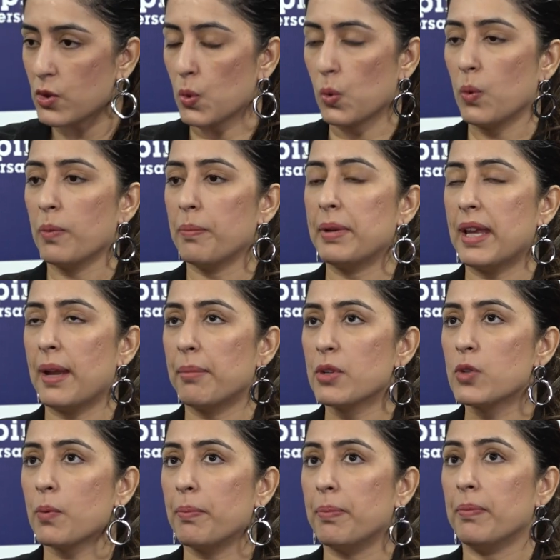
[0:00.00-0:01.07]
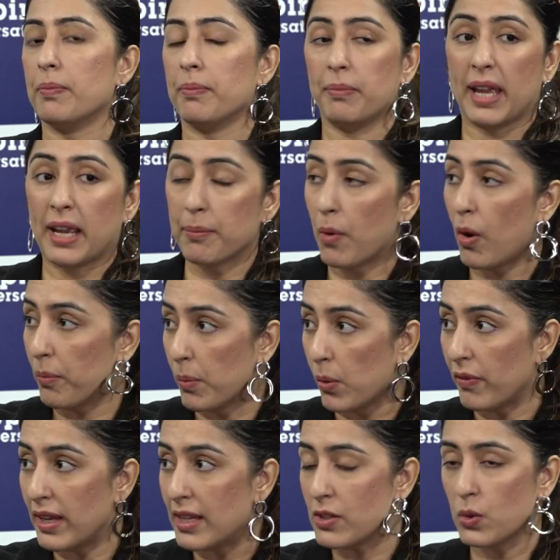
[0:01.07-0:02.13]
to be able to make more
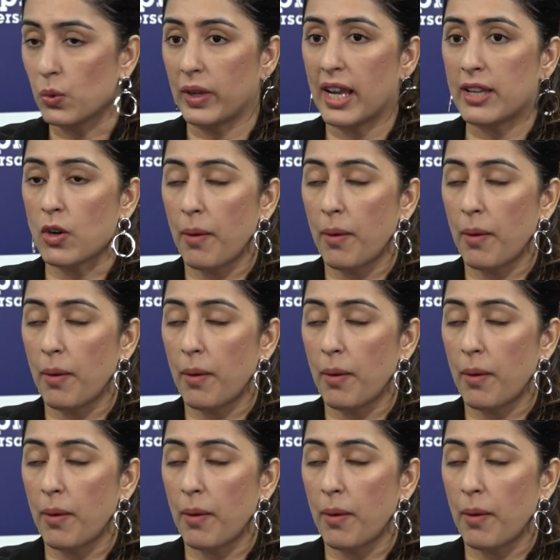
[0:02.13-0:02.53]
movies, to get